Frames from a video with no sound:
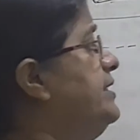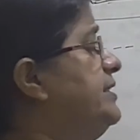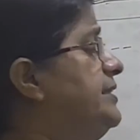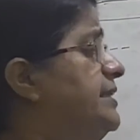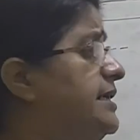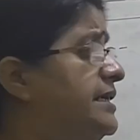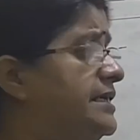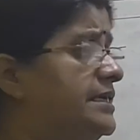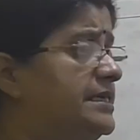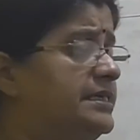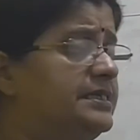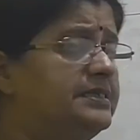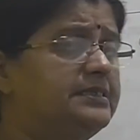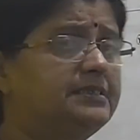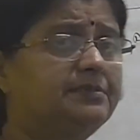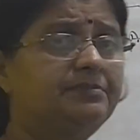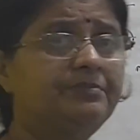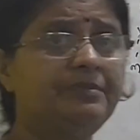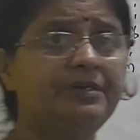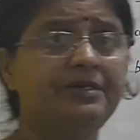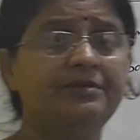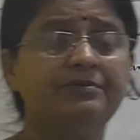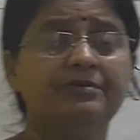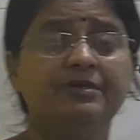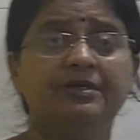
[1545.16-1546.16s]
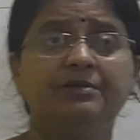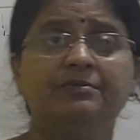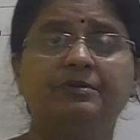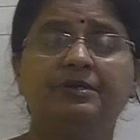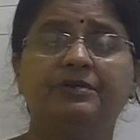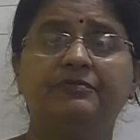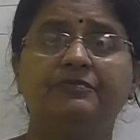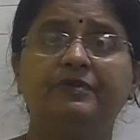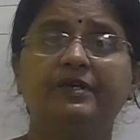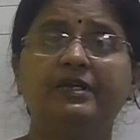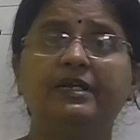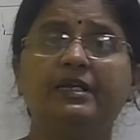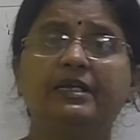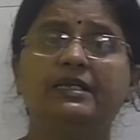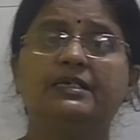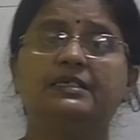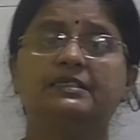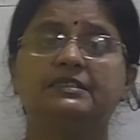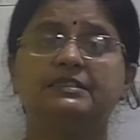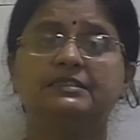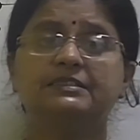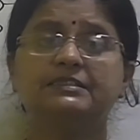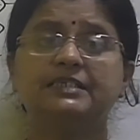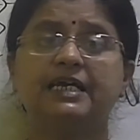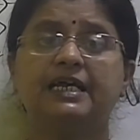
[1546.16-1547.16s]
there is in between
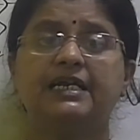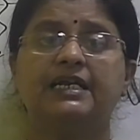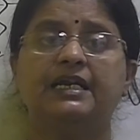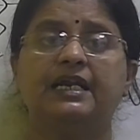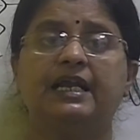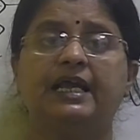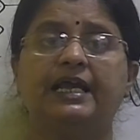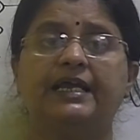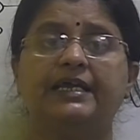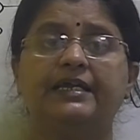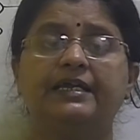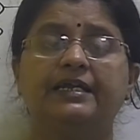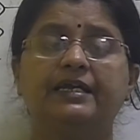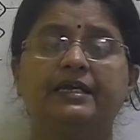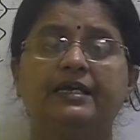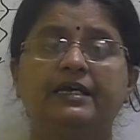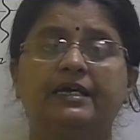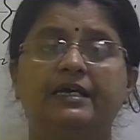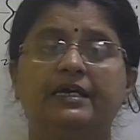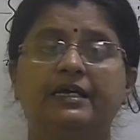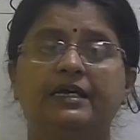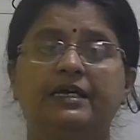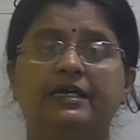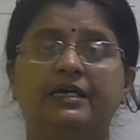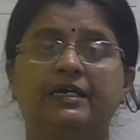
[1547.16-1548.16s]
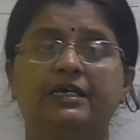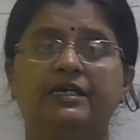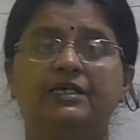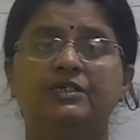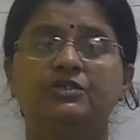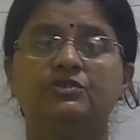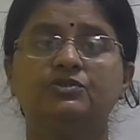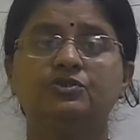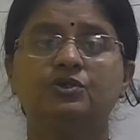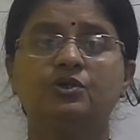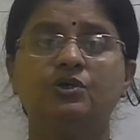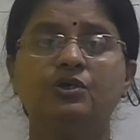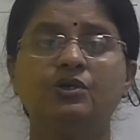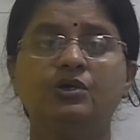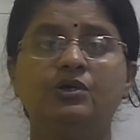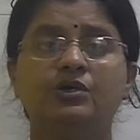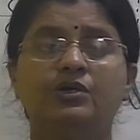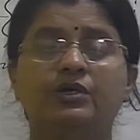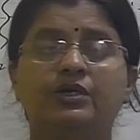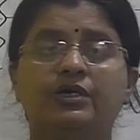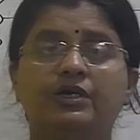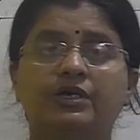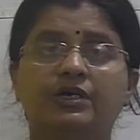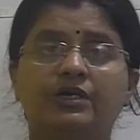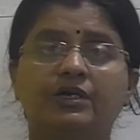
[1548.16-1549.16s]
Z line. So
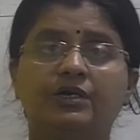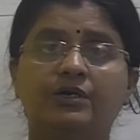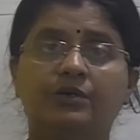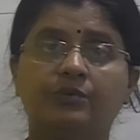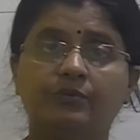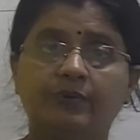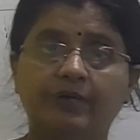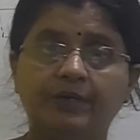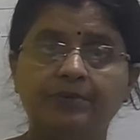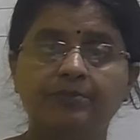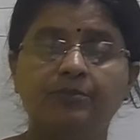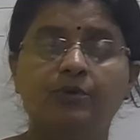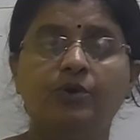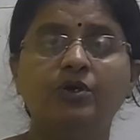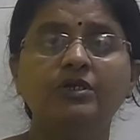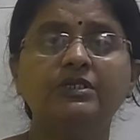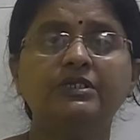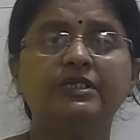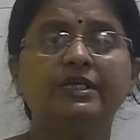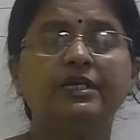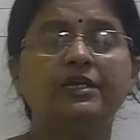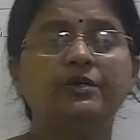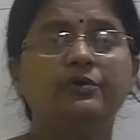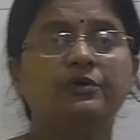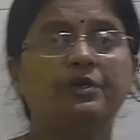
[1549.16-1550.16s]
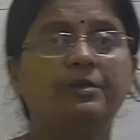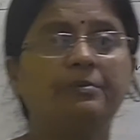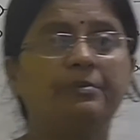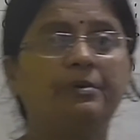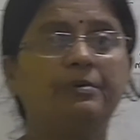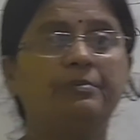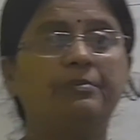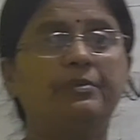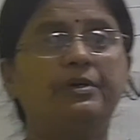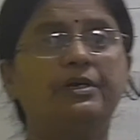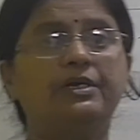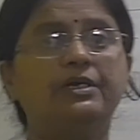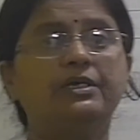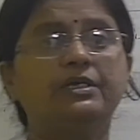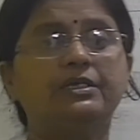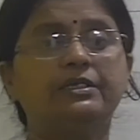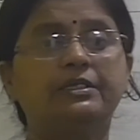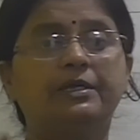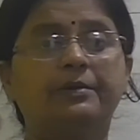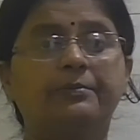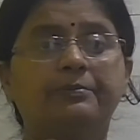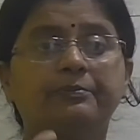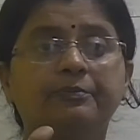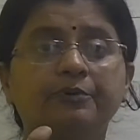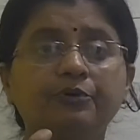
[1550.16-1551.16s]
one more thing you remember,
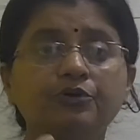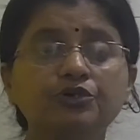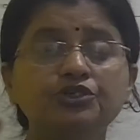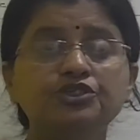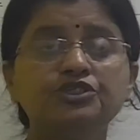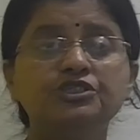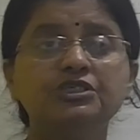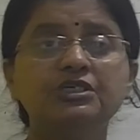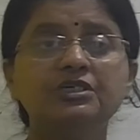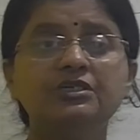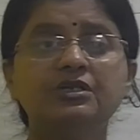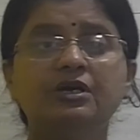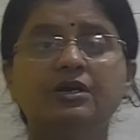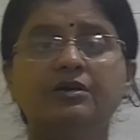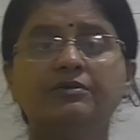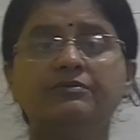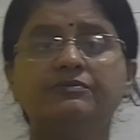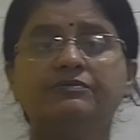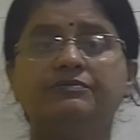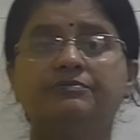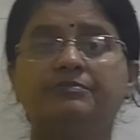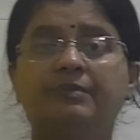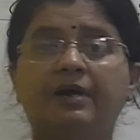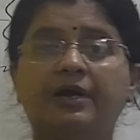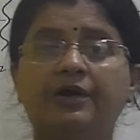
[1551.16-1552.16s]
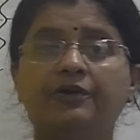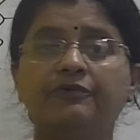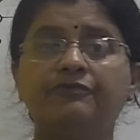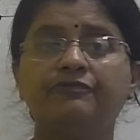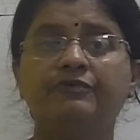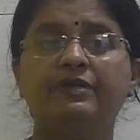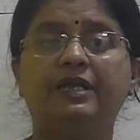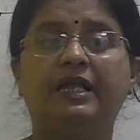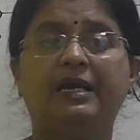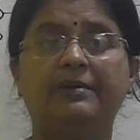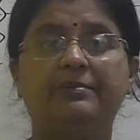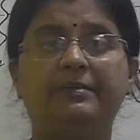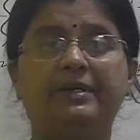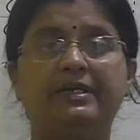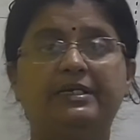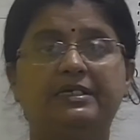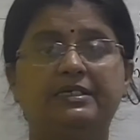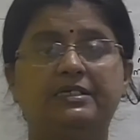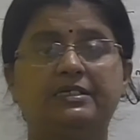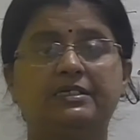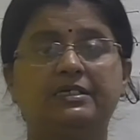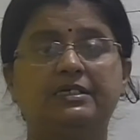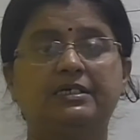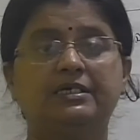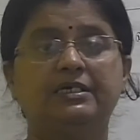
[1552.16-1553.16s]
the portion of myofilament
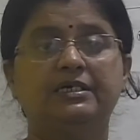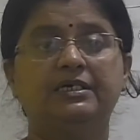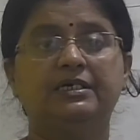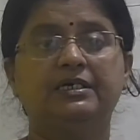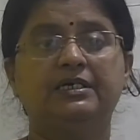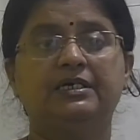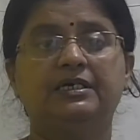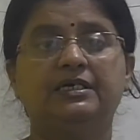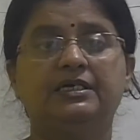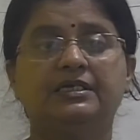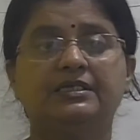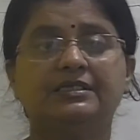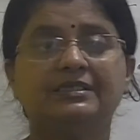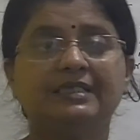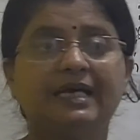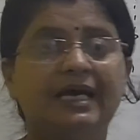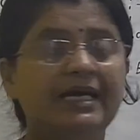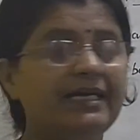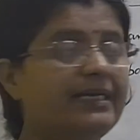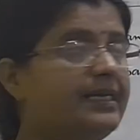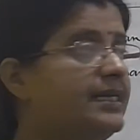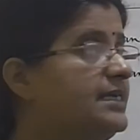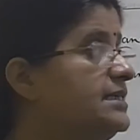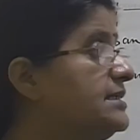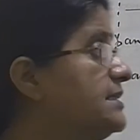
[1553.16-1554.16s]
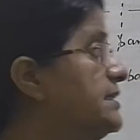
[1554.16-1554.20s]
that is